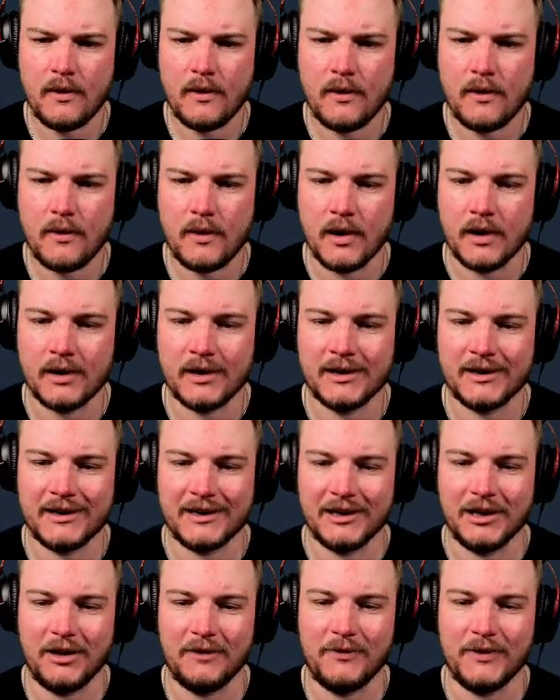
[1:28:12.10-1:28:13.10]
I
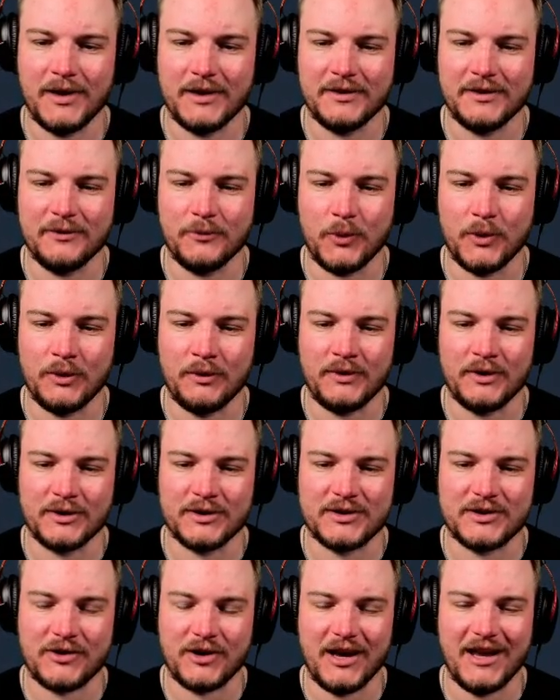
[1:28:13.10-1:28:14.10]
love that one of their
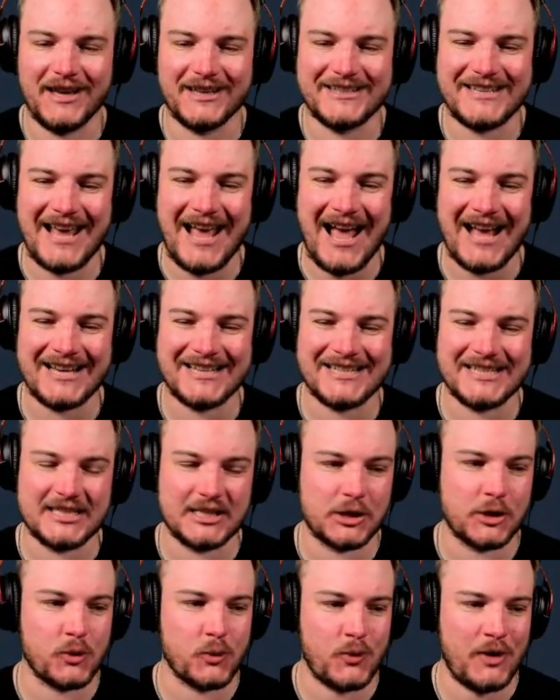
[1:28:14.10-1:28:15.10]
tags is
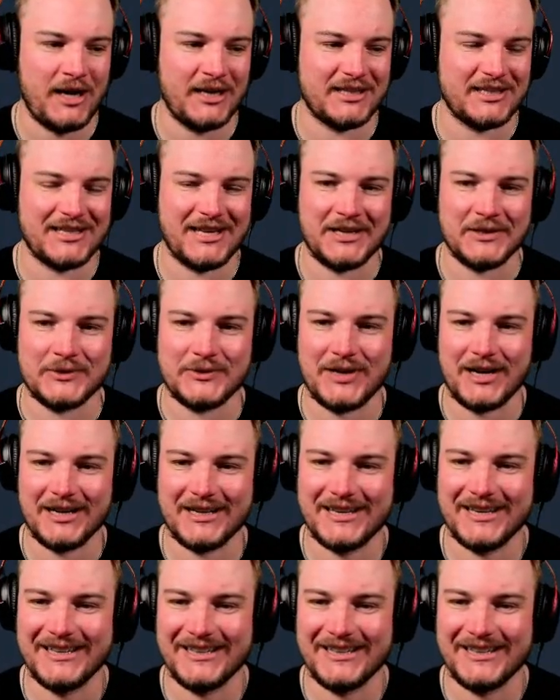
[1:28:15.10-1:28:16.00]
great soundtrack.